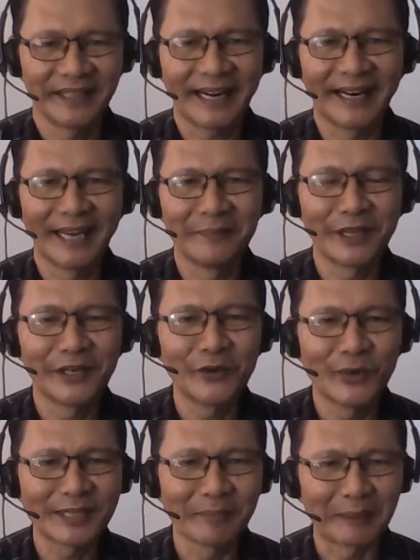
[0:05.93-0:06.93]
I am the
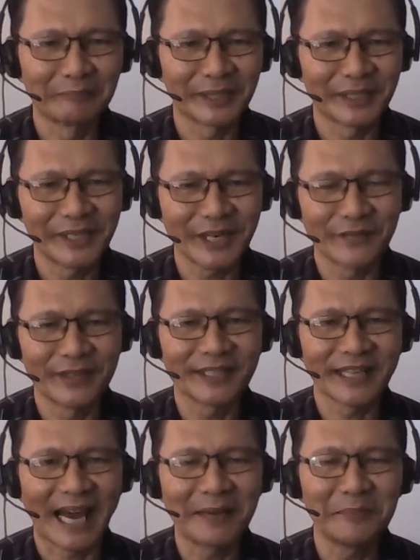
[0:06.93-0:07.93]
newest member of the
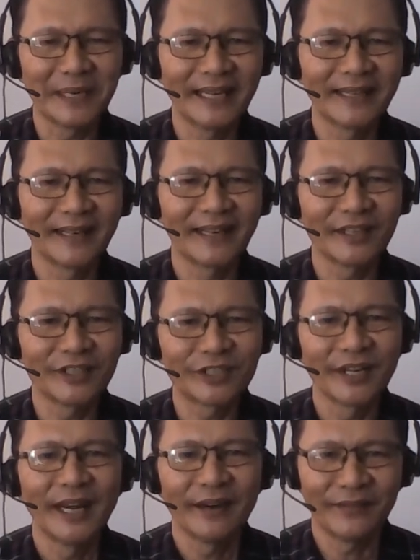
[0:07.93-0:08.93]
Skype English